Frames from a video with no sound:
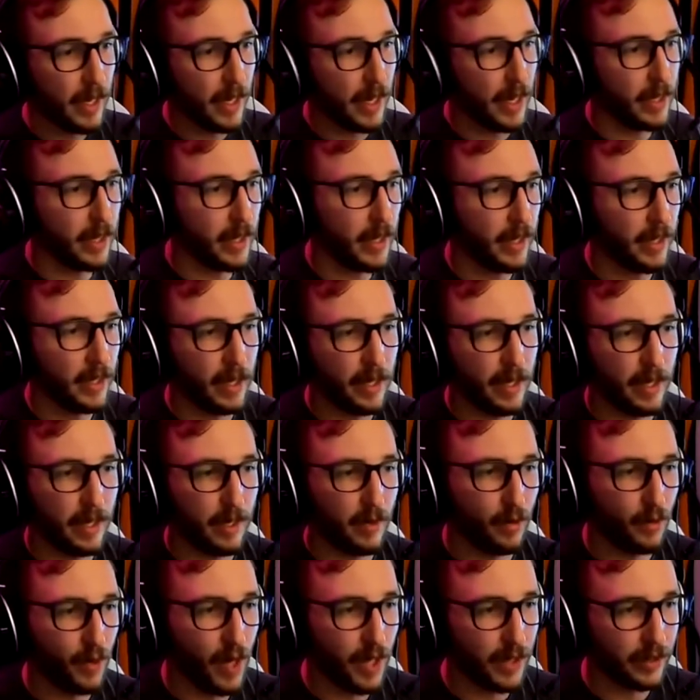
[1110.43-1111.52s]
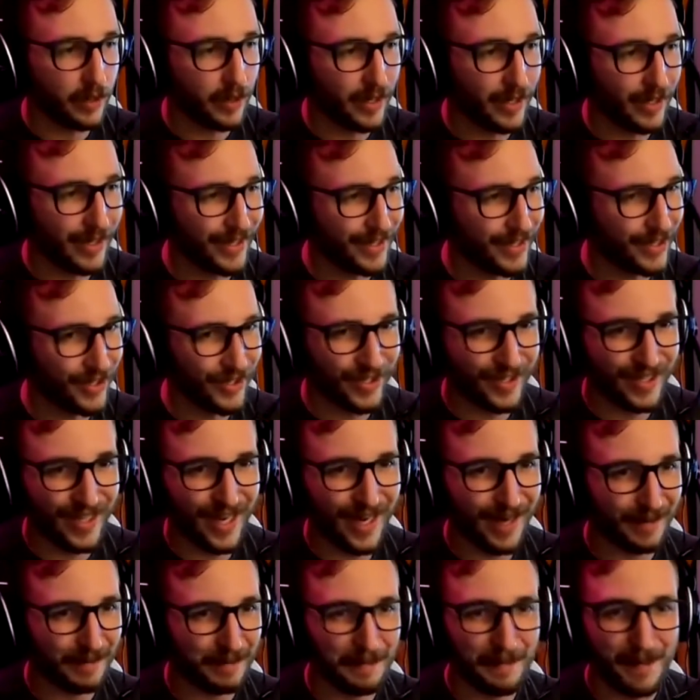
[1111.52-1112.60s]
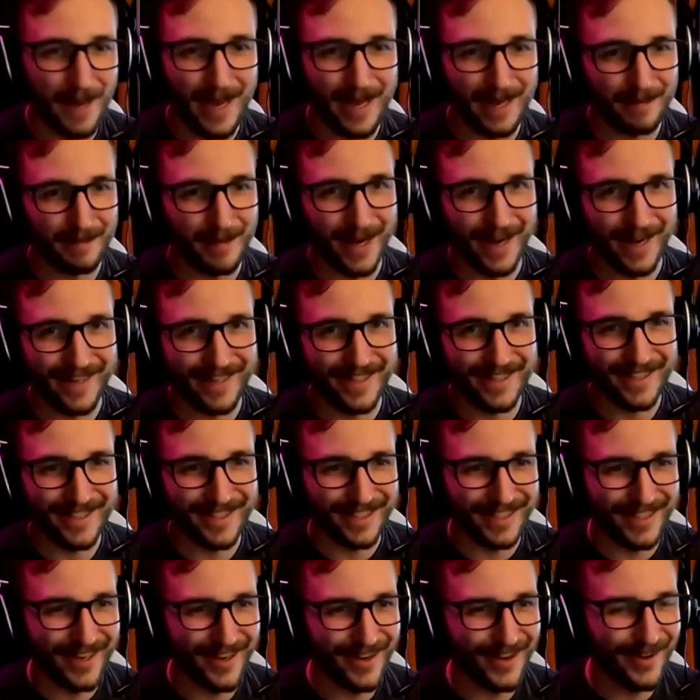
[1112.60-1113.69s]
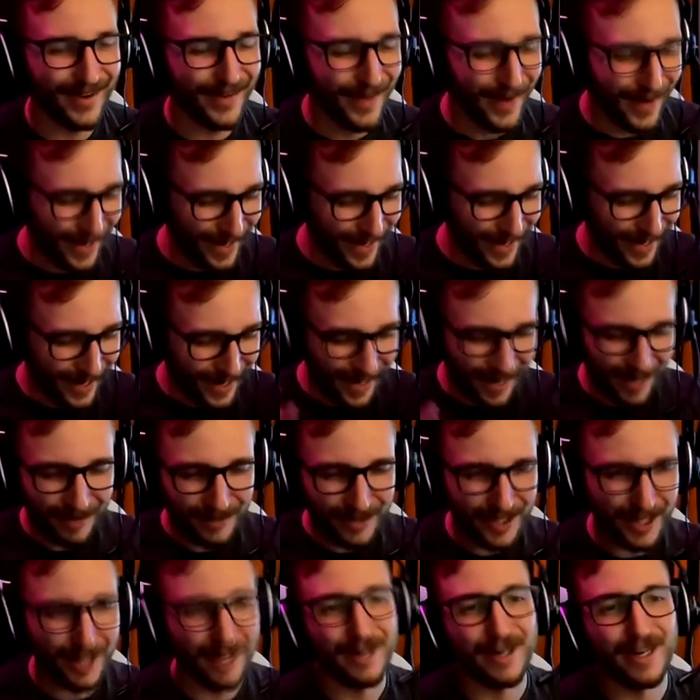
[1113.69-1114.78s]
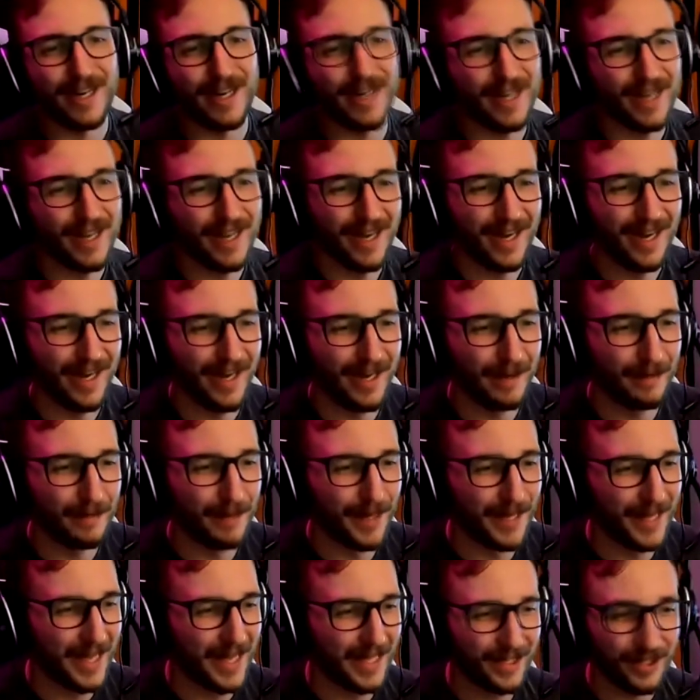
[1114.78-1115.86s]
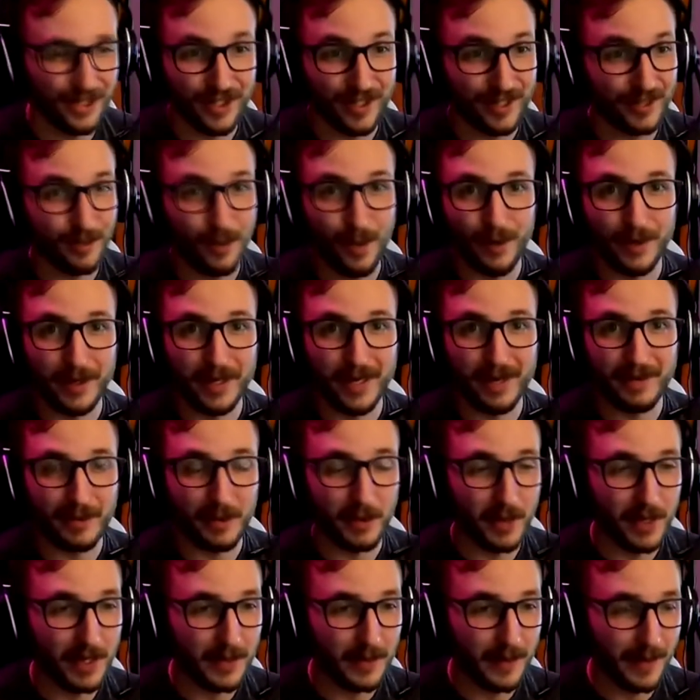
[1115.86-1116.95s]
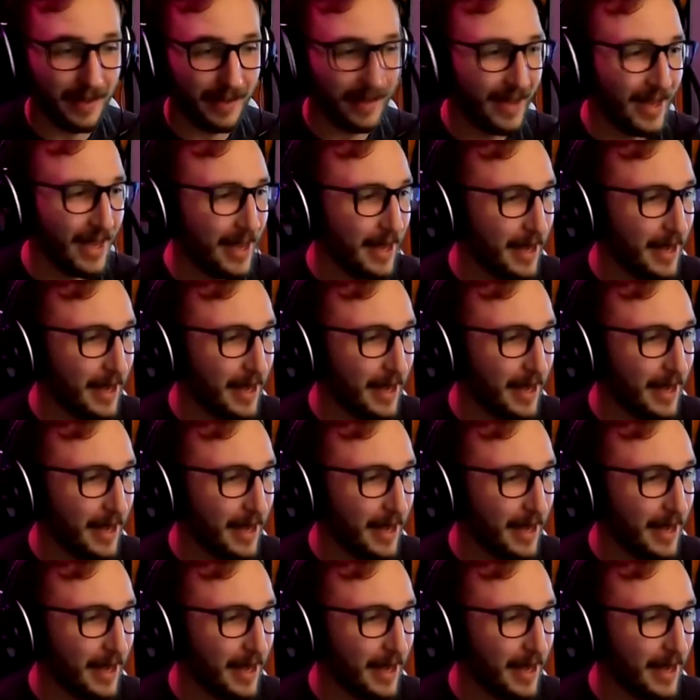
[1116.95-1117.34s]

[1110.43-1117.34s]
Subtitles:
And then Water is just saying bad mic. So I'm sorry, but that's just what we're gonna have to work with.